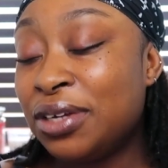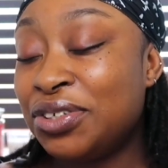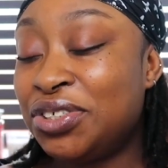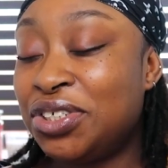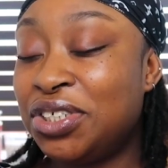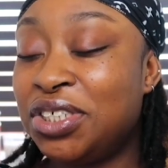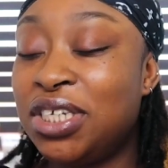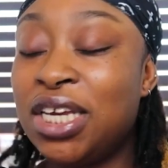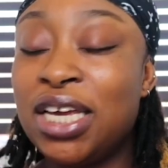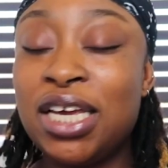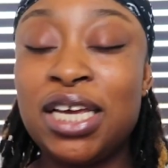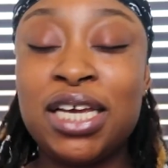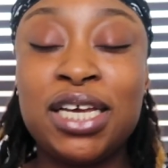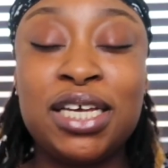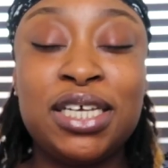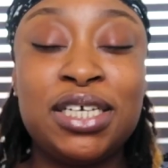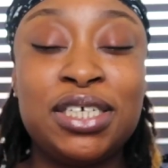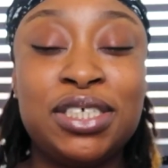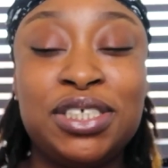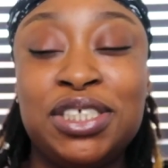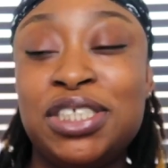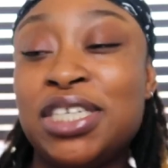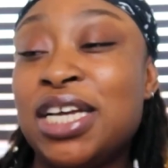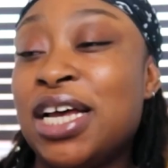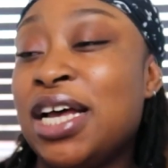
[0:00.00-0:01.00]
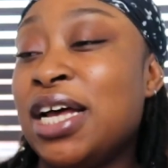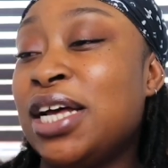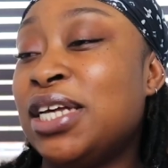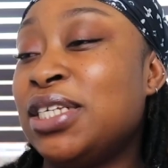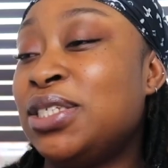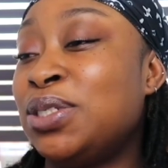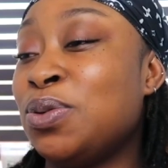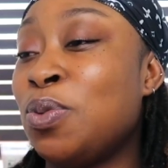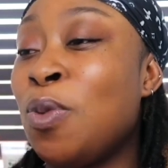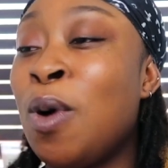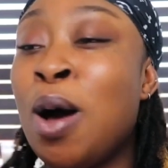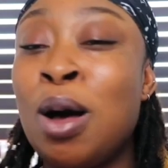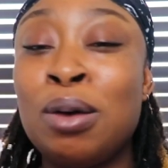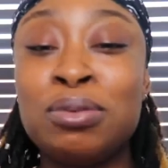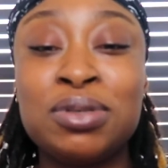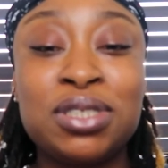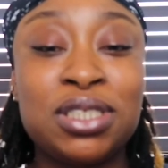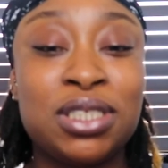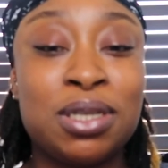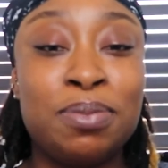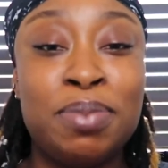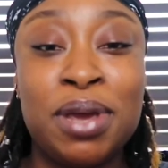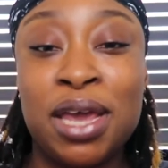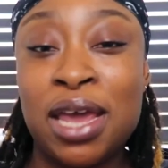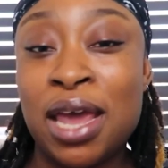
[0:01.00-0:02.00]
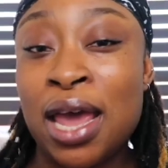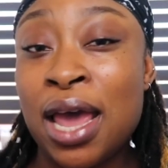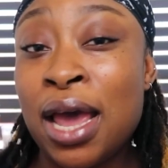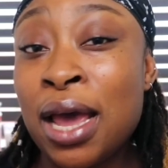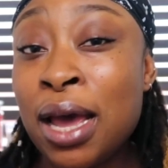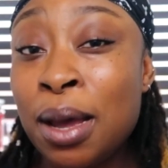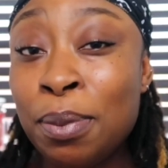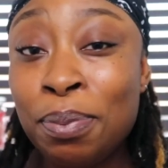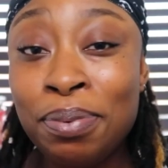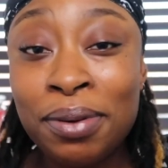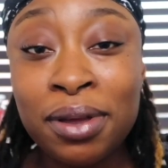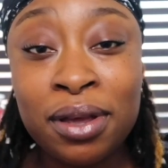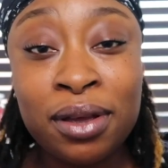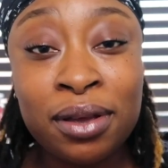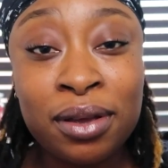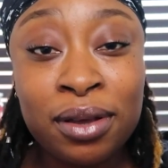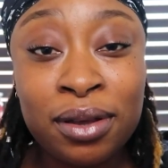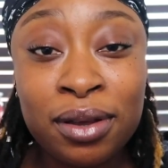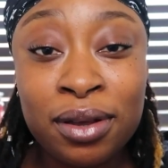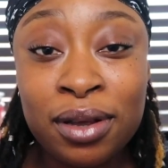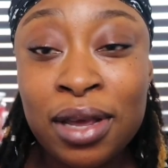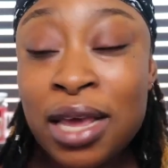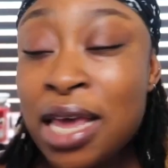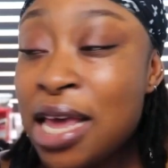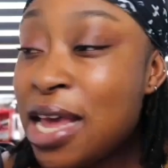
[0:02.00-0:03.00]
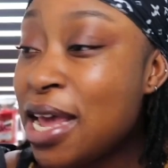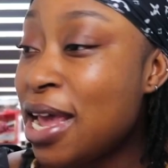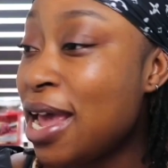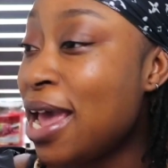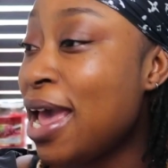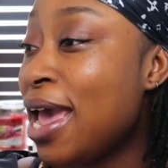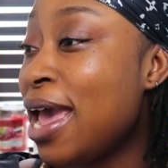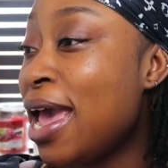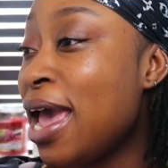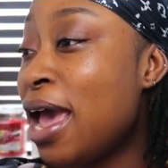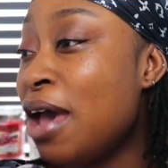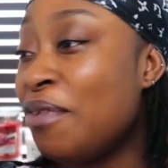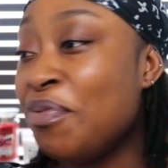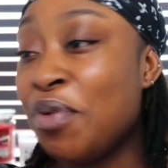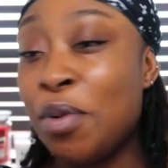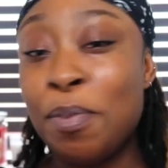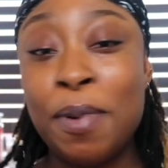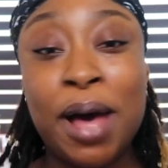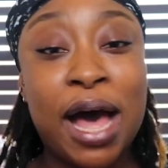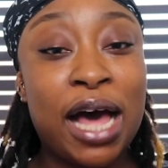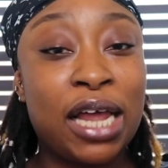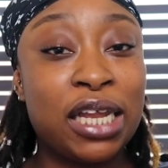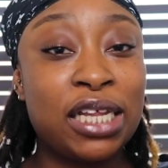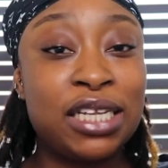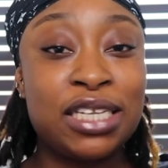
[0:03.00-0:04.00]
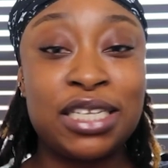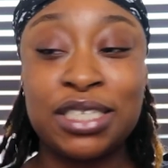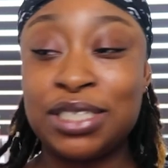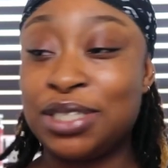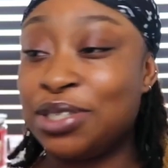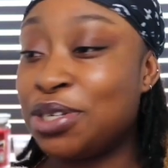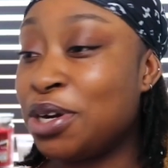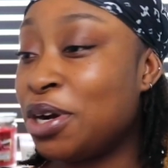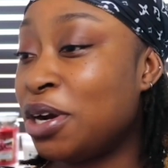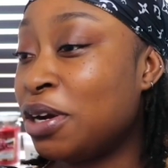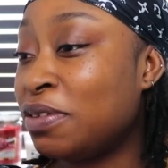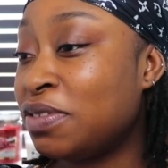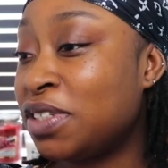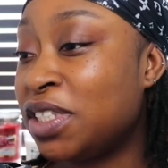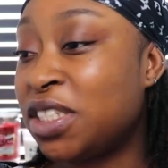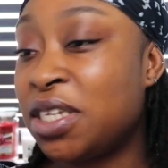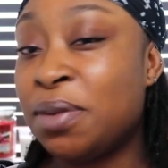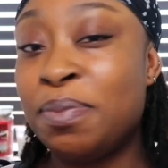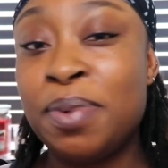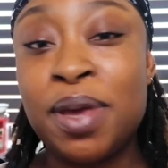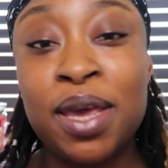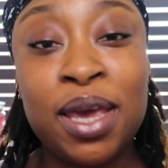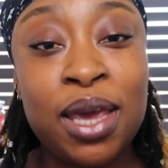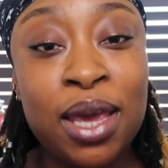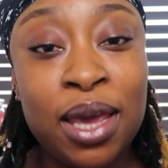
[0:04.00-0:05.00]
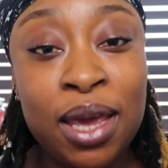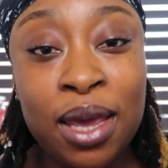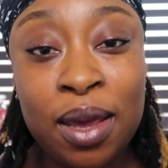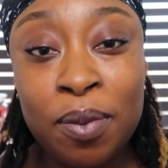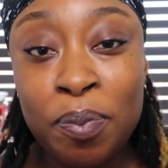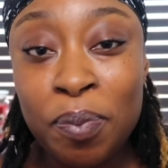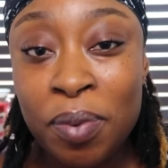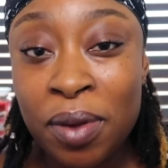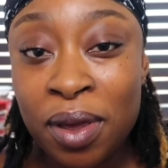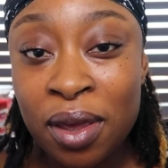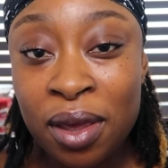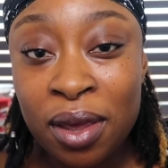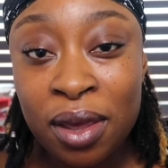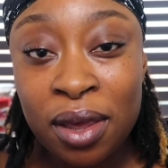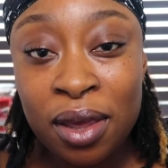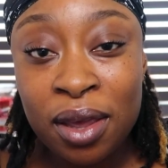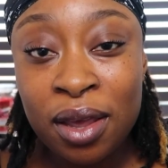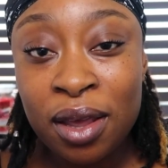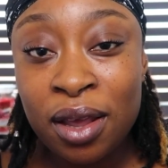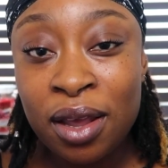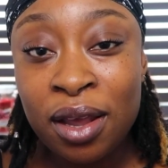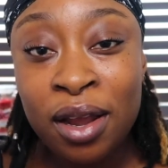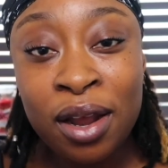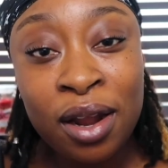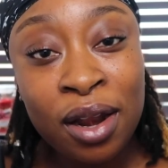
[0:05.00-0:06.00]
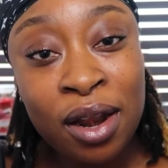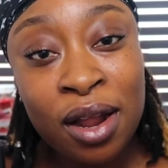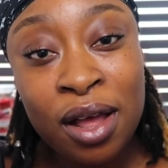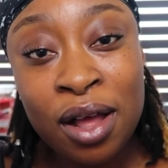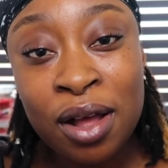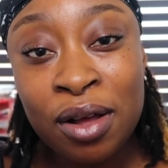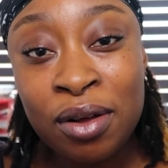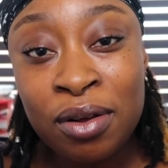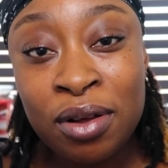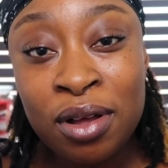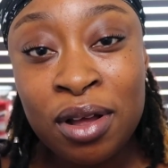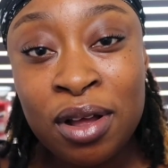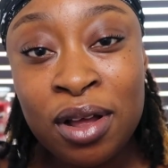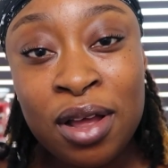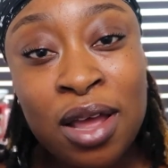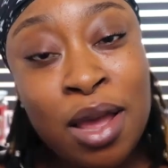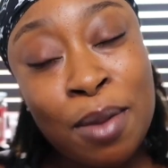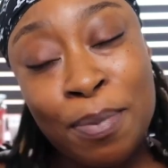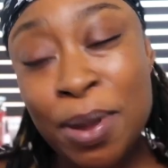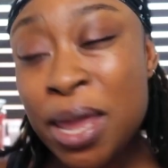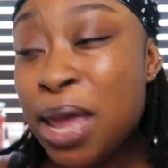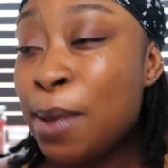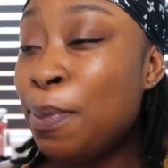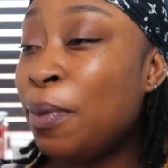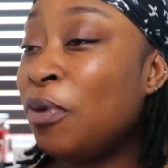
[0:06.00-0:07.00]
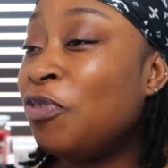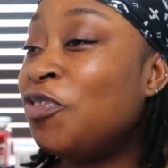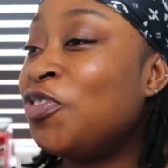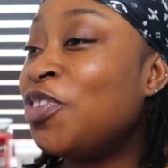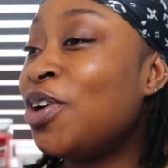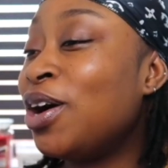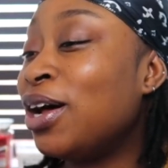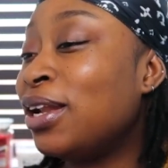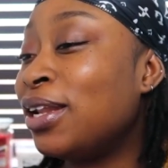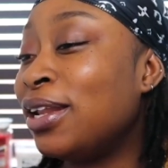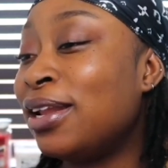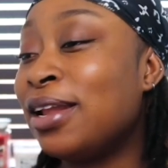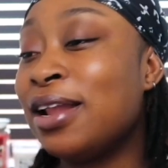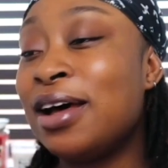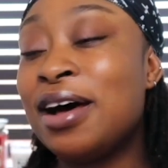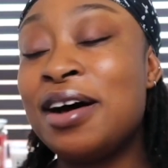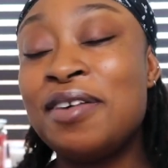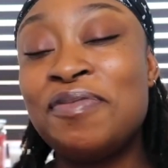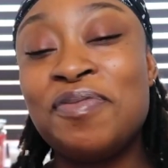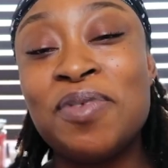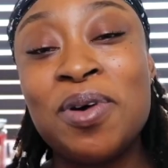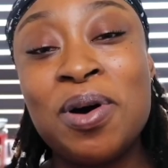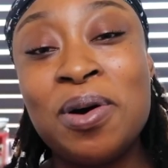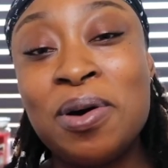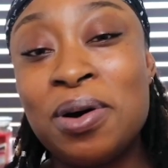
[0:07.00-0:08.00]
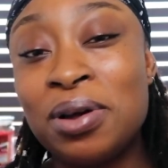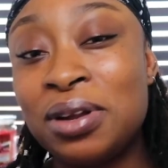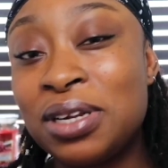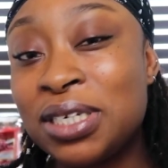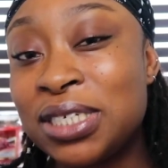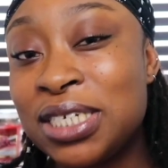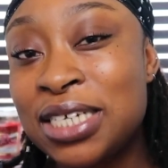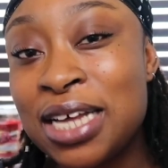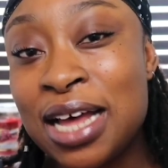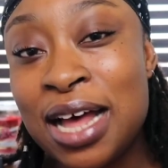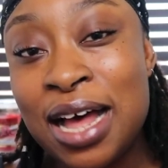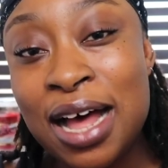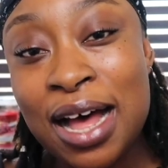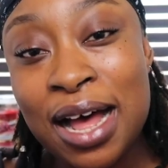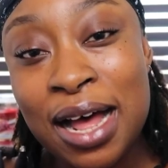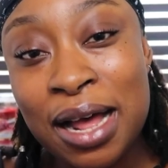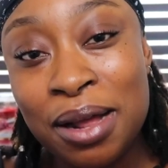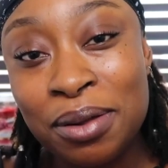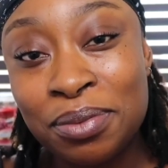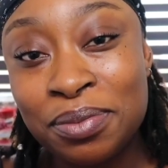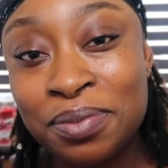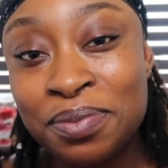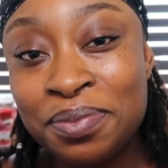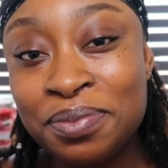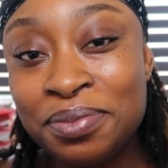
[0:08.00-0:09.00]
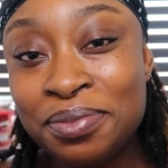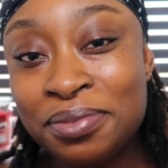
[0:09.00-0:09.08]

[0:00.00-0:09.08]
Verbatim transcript: she just wants to be happy everybody deserves to be happy you know, people fall in love all the time.